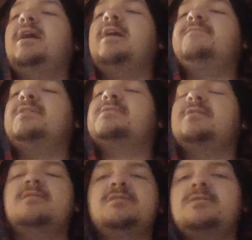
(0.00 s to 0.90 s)
have that
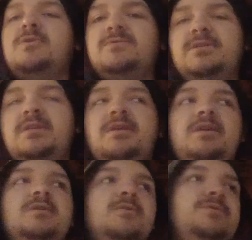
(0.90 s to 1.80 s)
sucks is
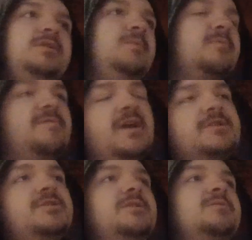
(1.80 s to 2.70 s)
OCD and OCD
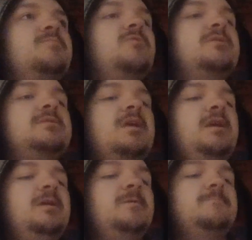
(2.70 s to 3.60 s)
perfectionism, where it's
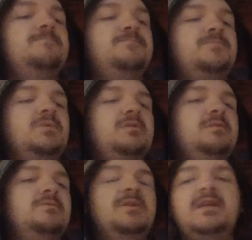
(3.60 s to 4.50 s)
like
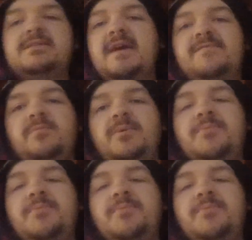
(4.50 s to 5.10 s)
things have to be